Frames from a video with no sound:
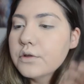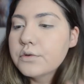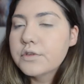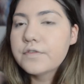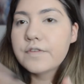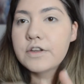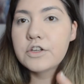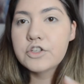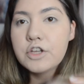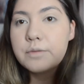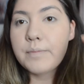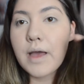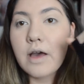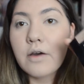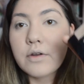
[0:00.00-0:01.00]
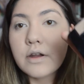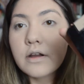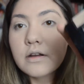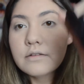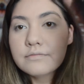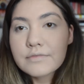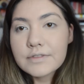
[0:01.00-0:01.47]
Loose Finishing
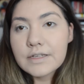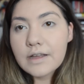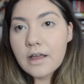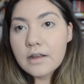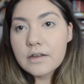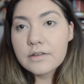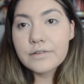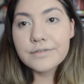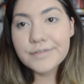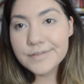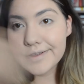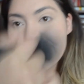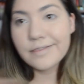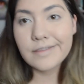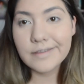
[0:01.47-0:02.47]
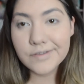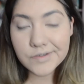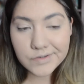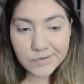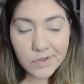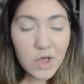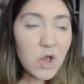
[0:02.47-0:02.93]
Powder to kind of set
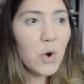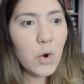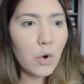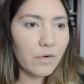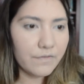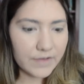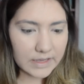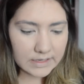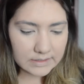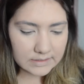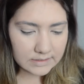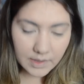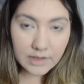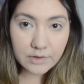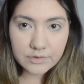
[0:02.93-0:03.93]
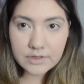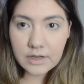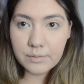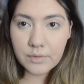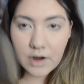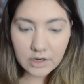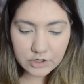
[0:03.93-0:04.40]
this whole face, and using a
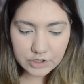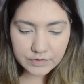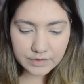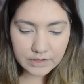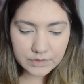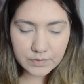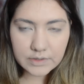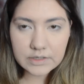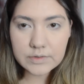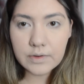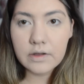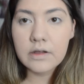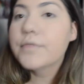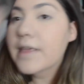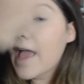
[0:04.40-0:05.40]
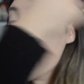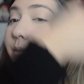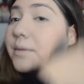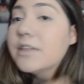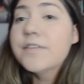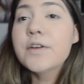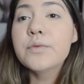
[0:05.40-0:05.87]
brush for this one as well. The
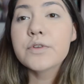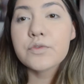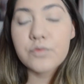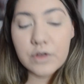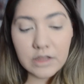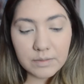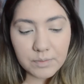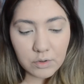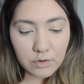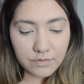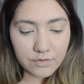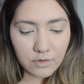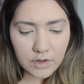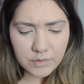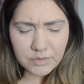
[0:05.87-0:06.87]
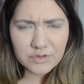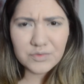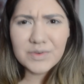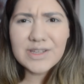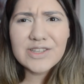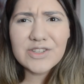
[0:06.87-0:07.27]
atmosphere was really beautiful. It was really